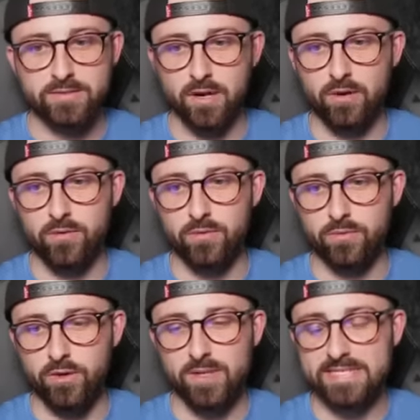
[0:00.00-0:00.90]

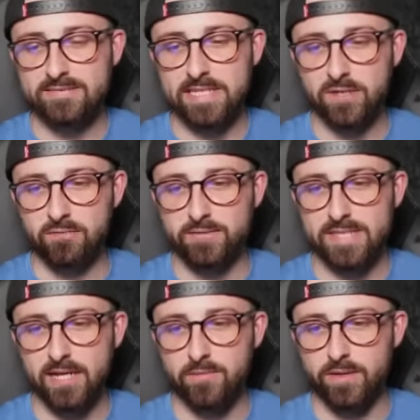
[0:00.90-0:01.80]
So Kulusevski's going to
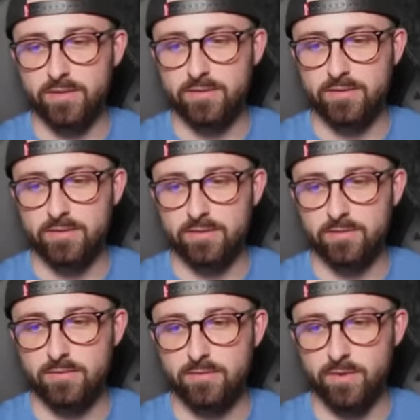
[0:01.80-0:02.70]
rotate with
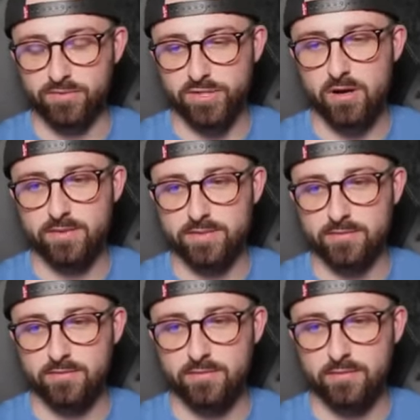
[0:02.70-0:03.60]

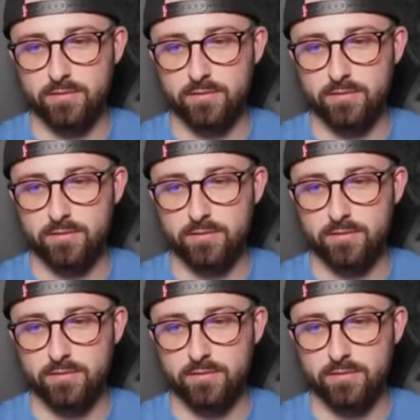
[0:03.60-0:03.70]
Richarlison.